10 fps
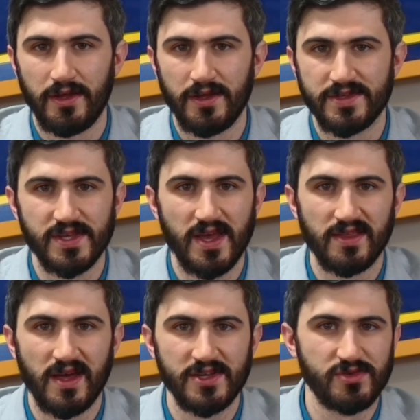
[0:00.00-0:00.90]
is saying
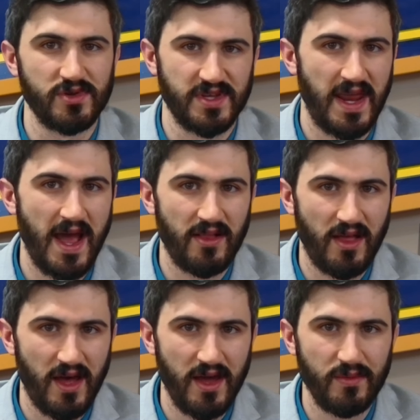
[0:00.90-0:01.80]
that Israel's an
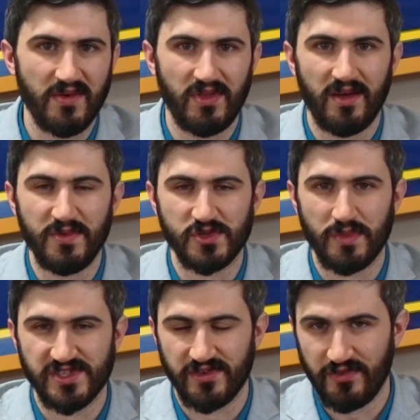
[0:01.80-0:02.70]
ally, we have a lot of mutual
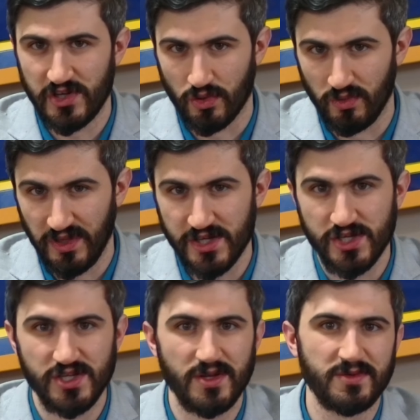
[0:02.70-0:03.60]
beneficial
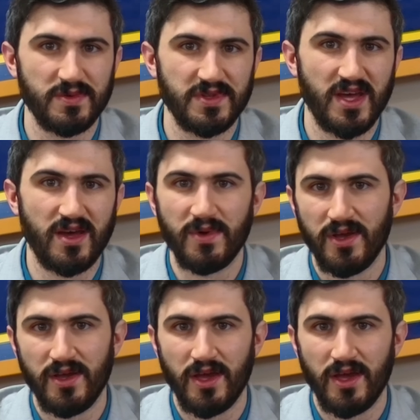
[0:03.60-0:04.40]
relationships with them,